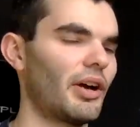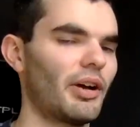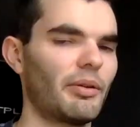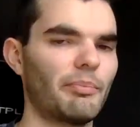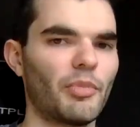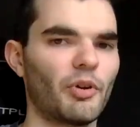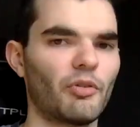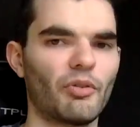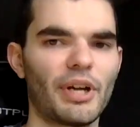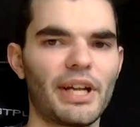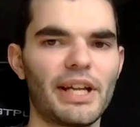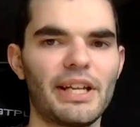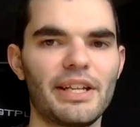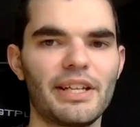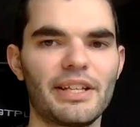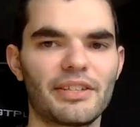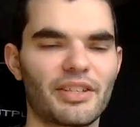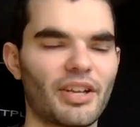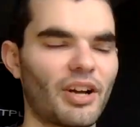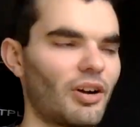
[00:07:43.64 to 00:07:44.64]

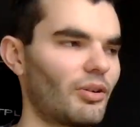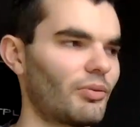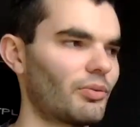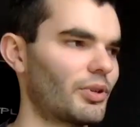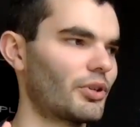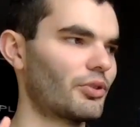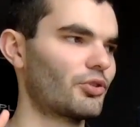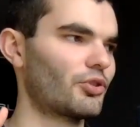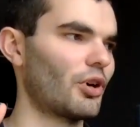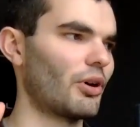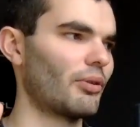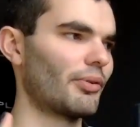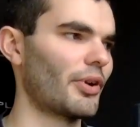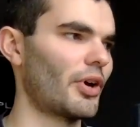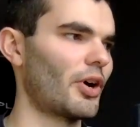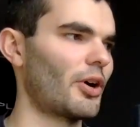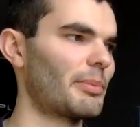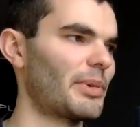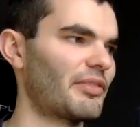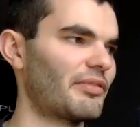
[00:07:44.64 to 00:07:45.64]
Marines, control an
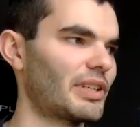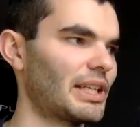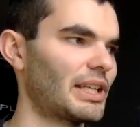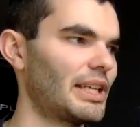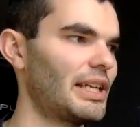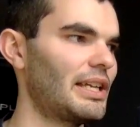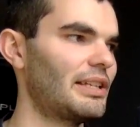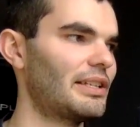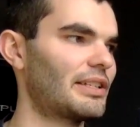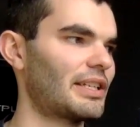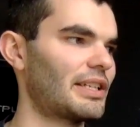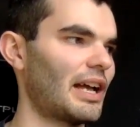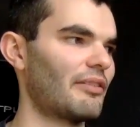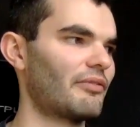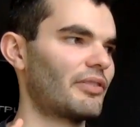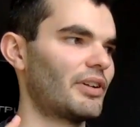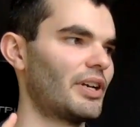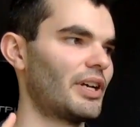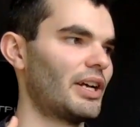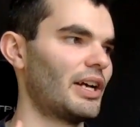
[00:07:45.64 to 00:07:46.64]
army of elites,
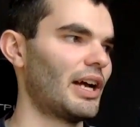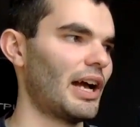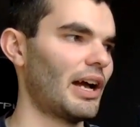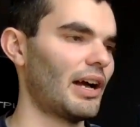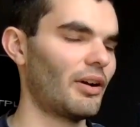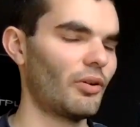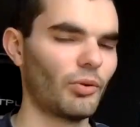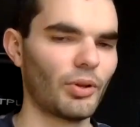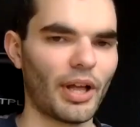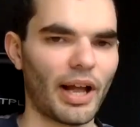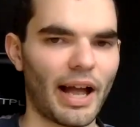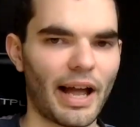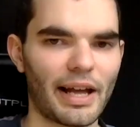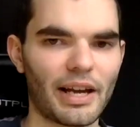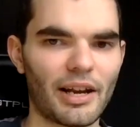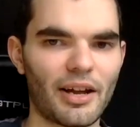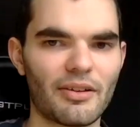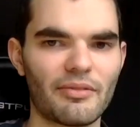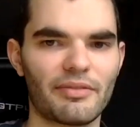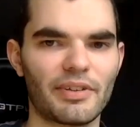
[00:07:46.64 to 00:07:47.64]
have all the
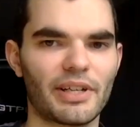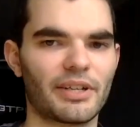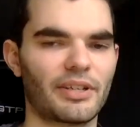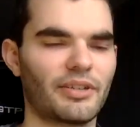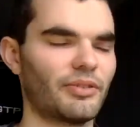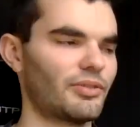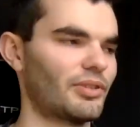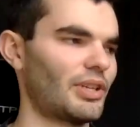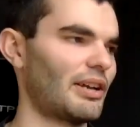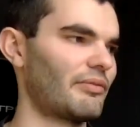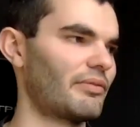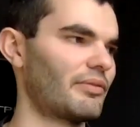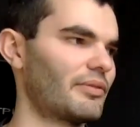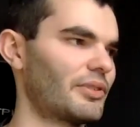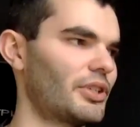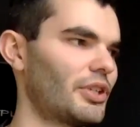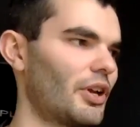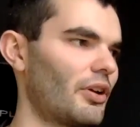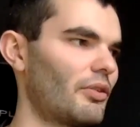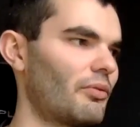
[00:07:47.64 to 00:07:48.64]
Halo vehicles, have,
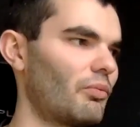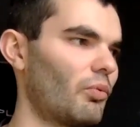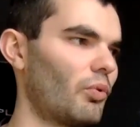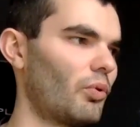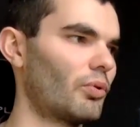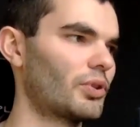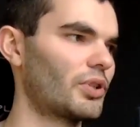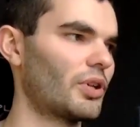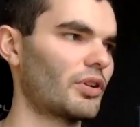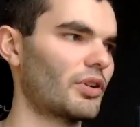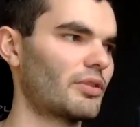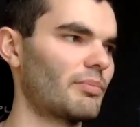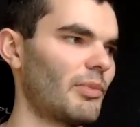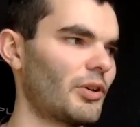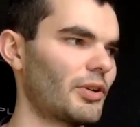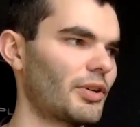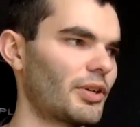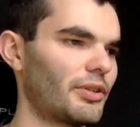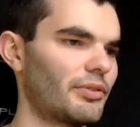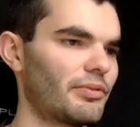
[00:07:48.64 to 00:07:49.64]
you know, Warthogs,
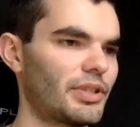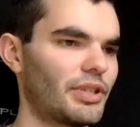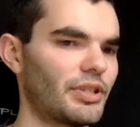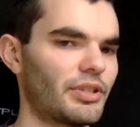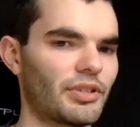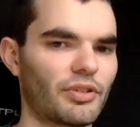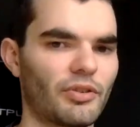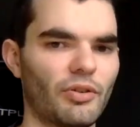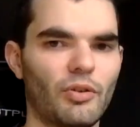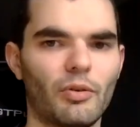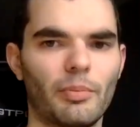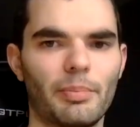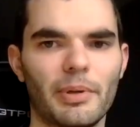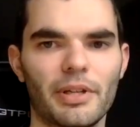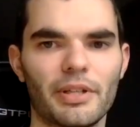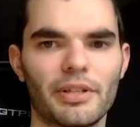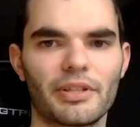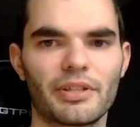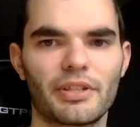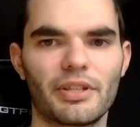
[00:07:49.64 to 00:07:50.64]
Mongooses,
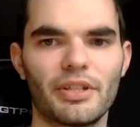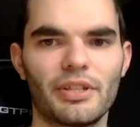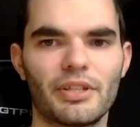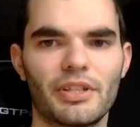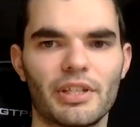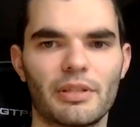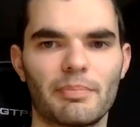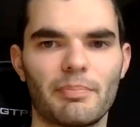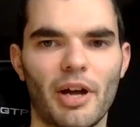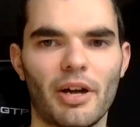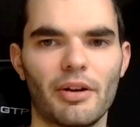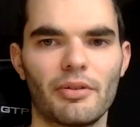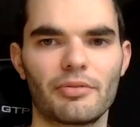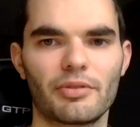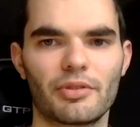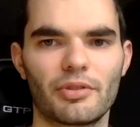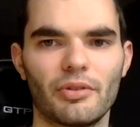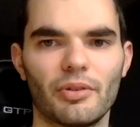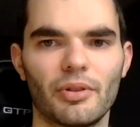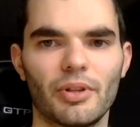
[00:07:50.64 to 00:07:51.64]
Scorpions at your
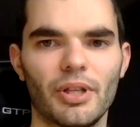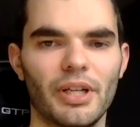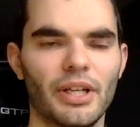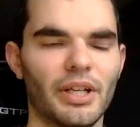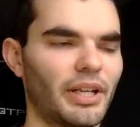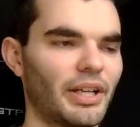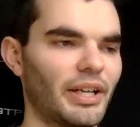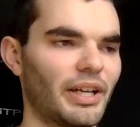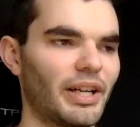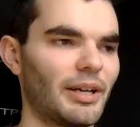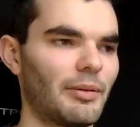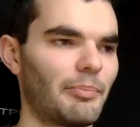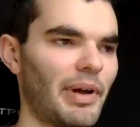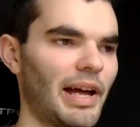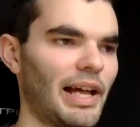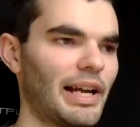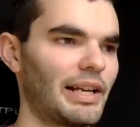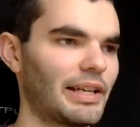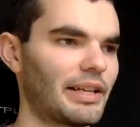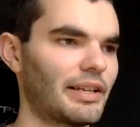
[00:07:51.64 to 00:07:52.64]
disposal,
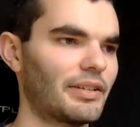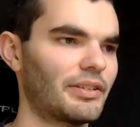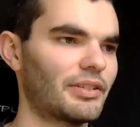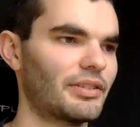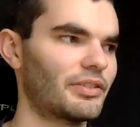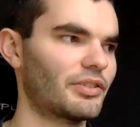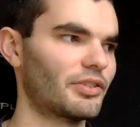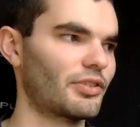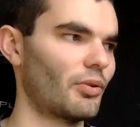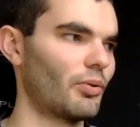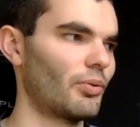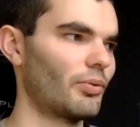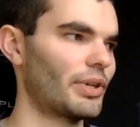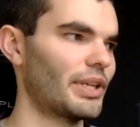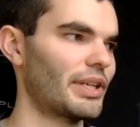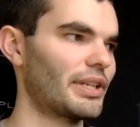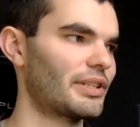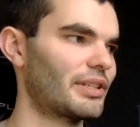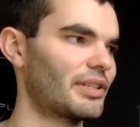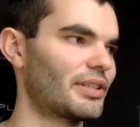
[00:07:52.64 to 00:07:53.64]
Pelicans,
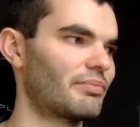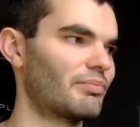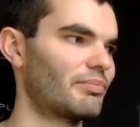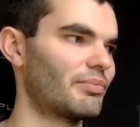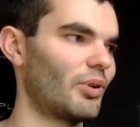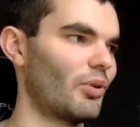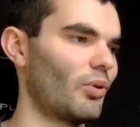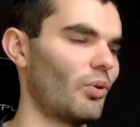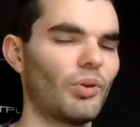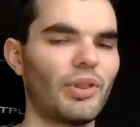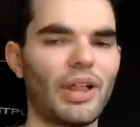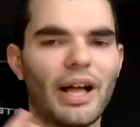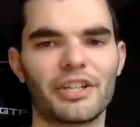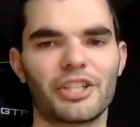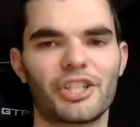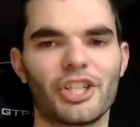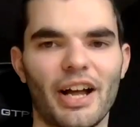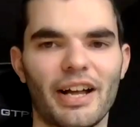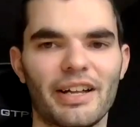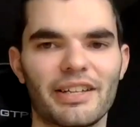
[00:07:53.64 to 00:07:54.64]
Hornets, all that
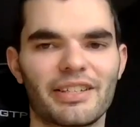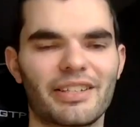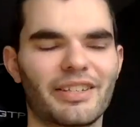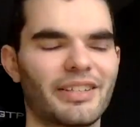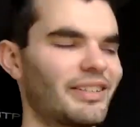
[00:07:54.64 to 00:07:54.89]
jazz.